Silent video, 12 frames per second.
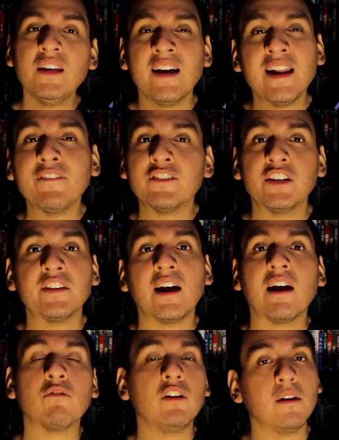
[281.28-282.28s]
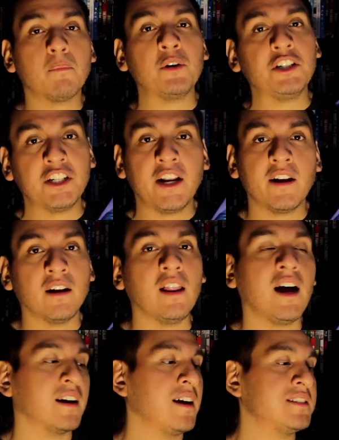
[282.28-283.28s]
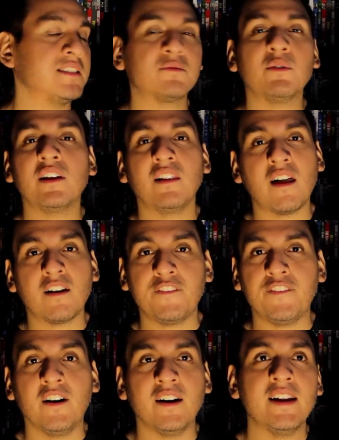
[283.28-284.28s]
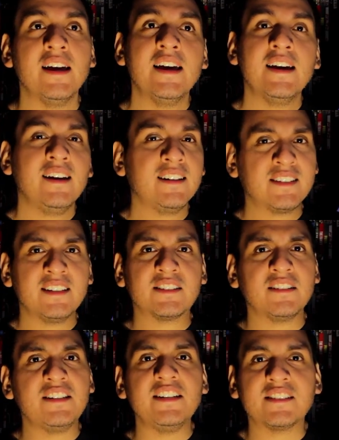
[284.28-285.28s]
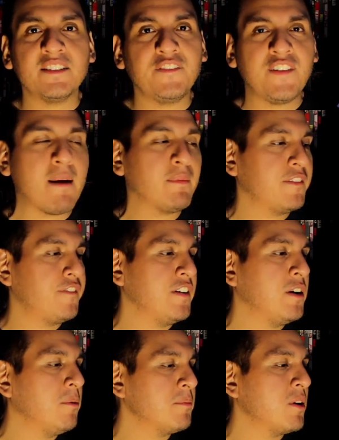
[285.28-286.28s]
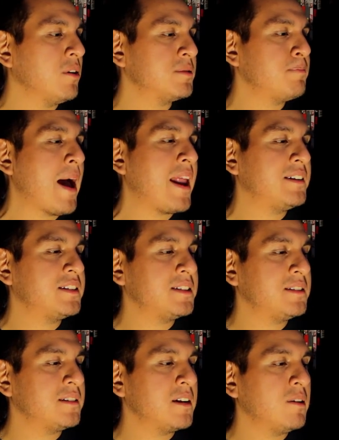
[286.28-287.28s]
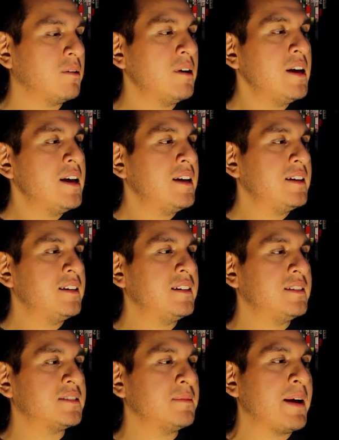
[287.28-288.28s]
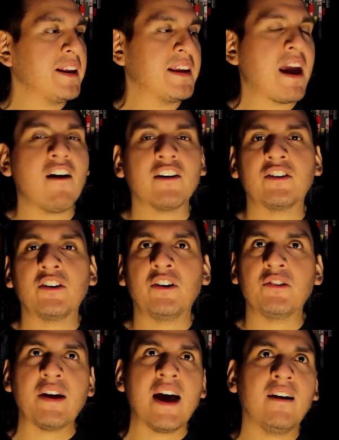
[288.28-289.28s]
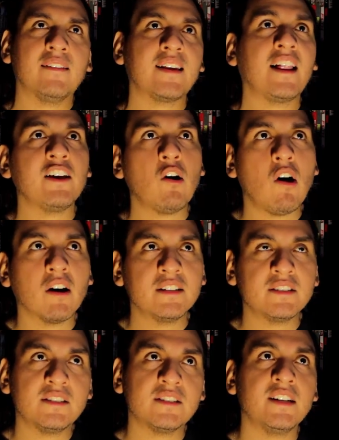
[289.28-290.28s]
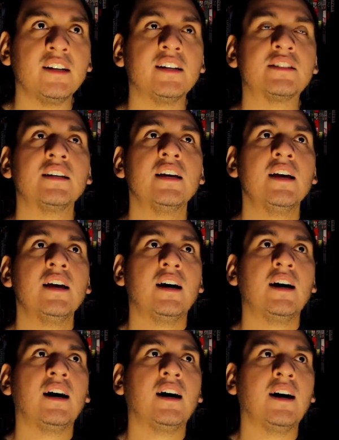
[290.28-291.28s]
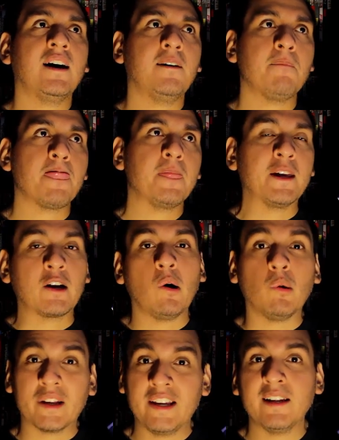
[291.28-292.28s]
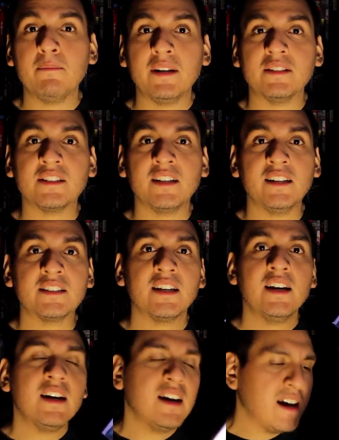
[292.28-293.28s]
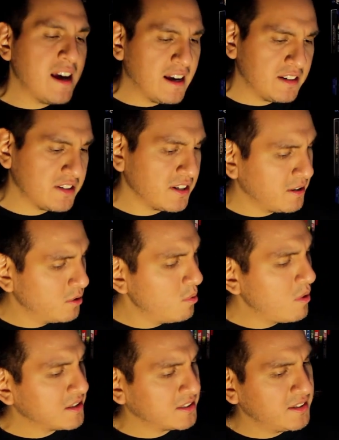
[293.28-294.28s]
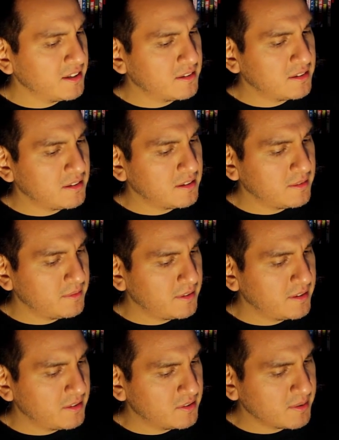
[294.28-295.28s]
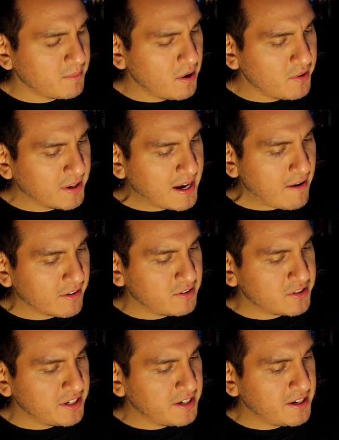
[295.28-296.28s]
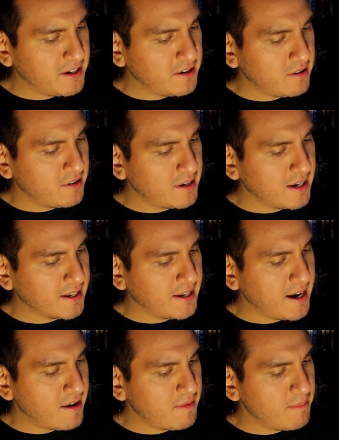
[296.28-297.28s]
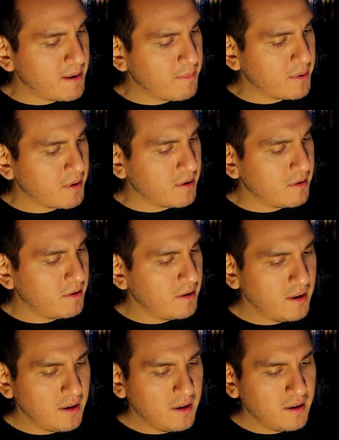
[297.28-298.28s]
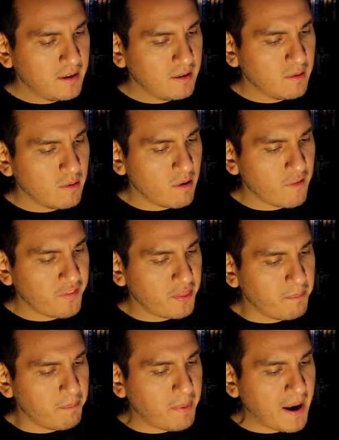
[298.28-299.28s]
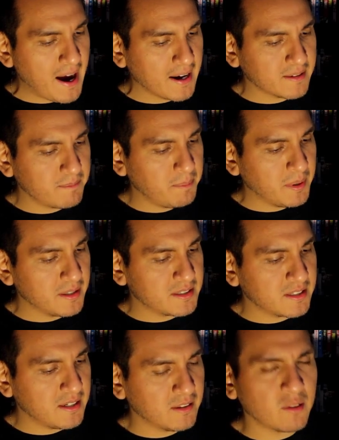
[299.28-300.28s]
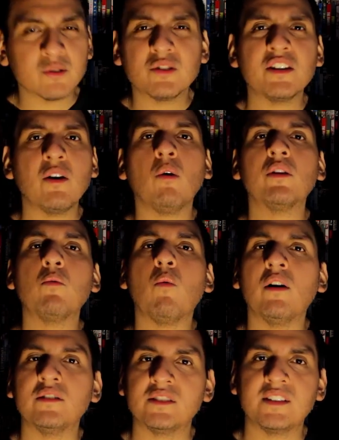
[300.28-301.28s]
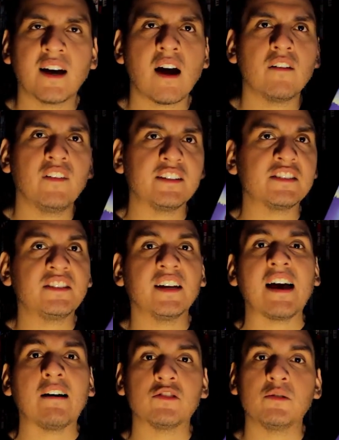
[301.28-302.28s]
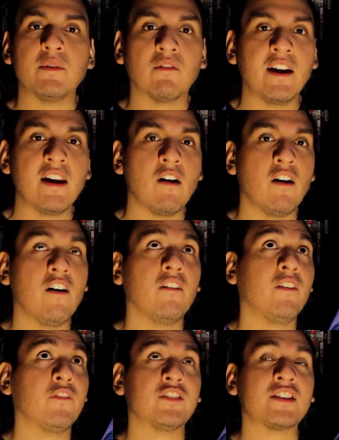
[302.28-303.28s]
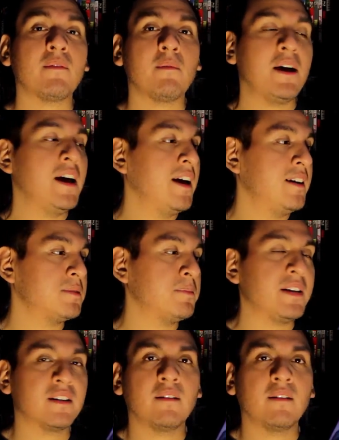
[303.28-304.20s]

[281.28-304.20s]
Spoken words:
And I have to say that I really appreciate it a lot, guys. It's really a lot of fun. It's a decent family film. You know, Paddington, you know, is the main character. You have Sally Hawkins is in it. Nicole Kidman is in it. And who else? I think there's some other characters in here that I can't remember off the bat. But those are the only ones that kind of like stick out to me right now off the top of my head as being